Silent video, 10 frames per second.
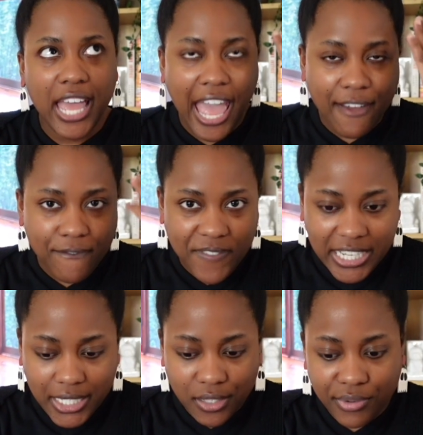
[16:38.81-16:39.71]
I have
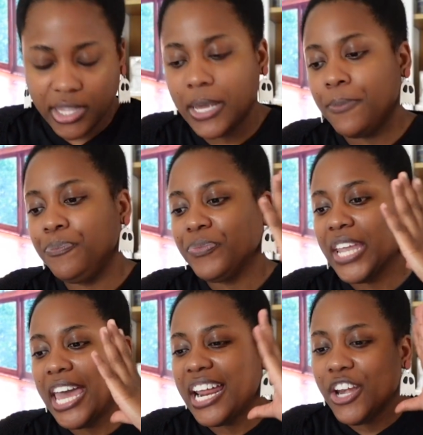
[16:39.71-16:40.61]
faces for them
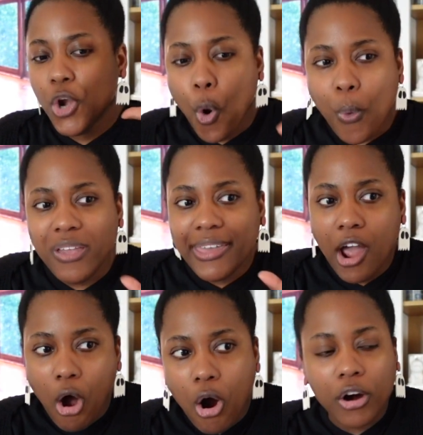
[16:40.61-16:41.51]
and I know where they
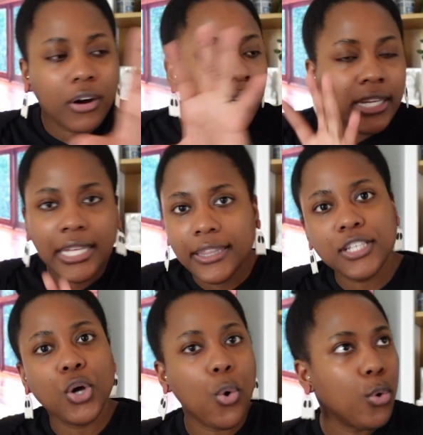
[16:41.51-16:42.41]
are in
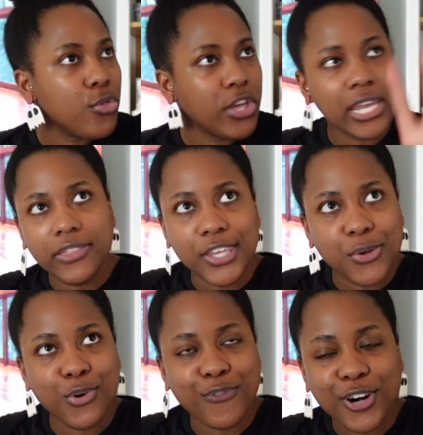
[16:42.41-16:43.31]
this whole thing in the
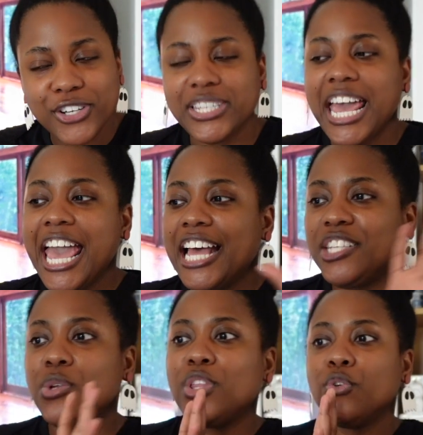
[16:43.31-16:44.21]
universe. And
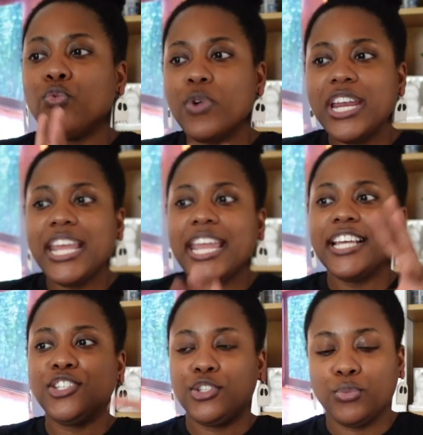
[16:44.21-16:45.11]
so then reading it
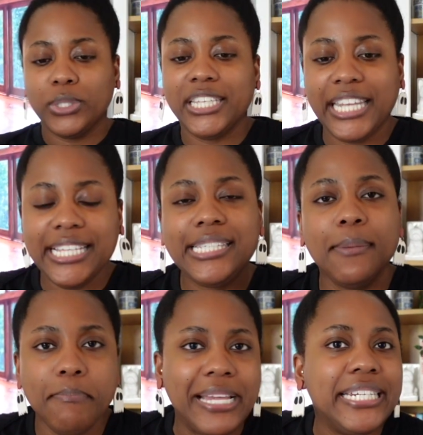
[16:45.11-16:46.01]
is just really, like,
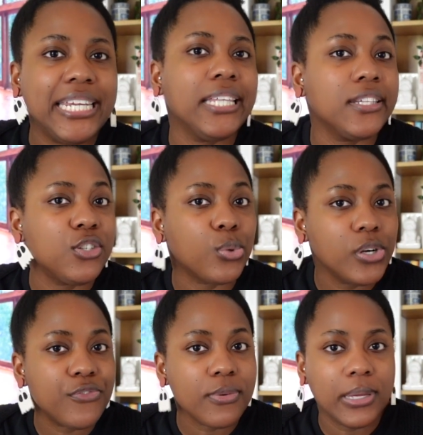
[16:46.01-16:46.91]
cementing the story
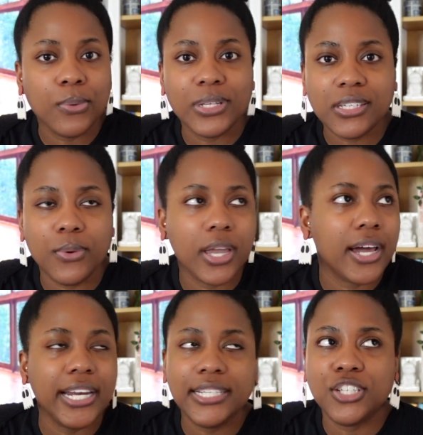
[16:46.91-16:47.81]
for me and what's going
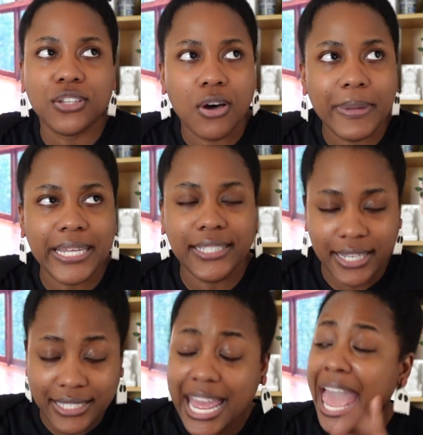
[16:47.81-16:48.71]
on. And it's just all making
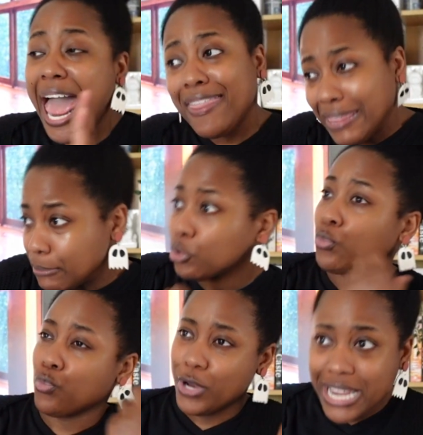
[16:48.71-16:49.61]
sense. And then I'm going
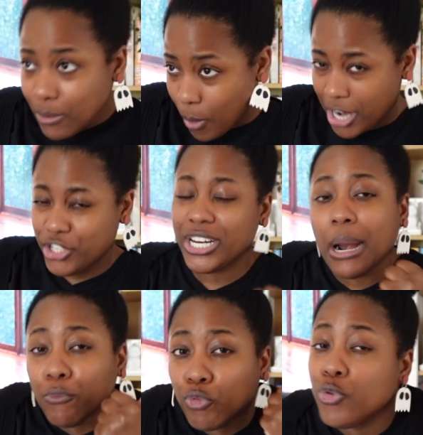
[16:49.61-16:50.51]
to rewatch it.
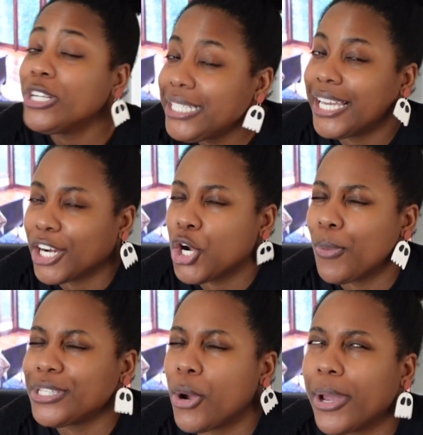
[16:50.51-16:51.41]
I'm really going to know
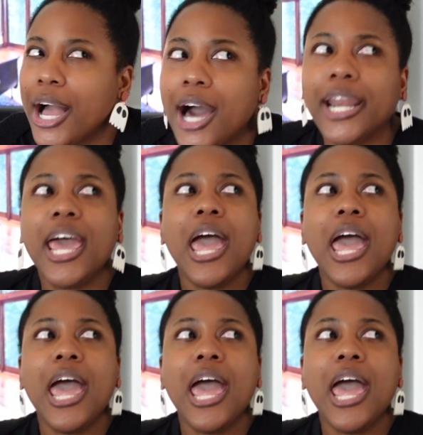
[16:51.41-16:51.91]
what's going on.